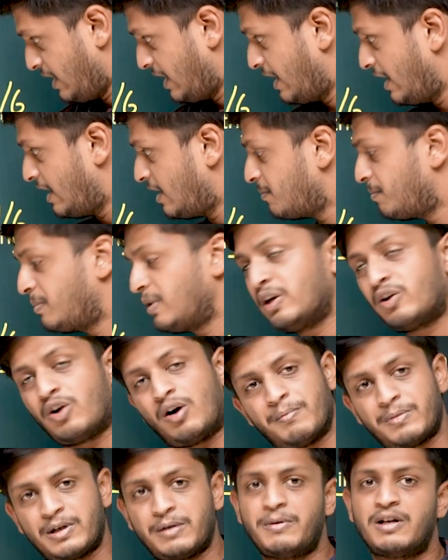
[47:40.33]
A and B
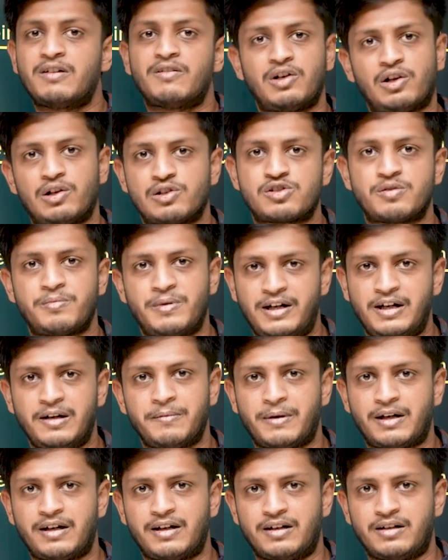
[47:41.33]
complement will also be
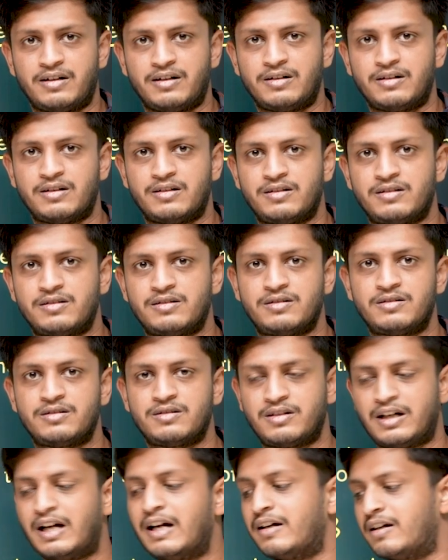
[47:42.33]
independent,
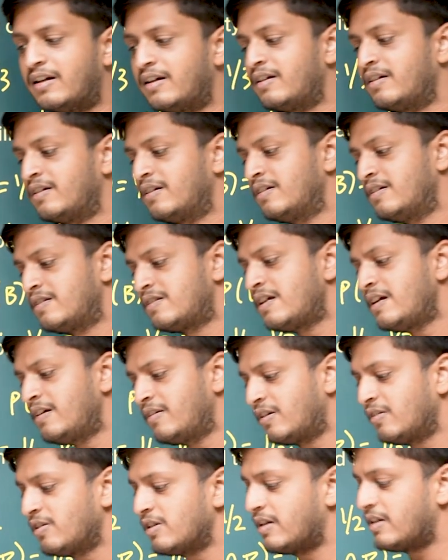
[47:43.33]
right? See,
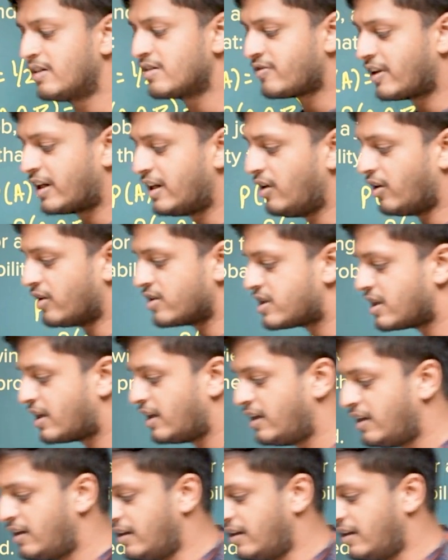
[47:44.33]
it is very logically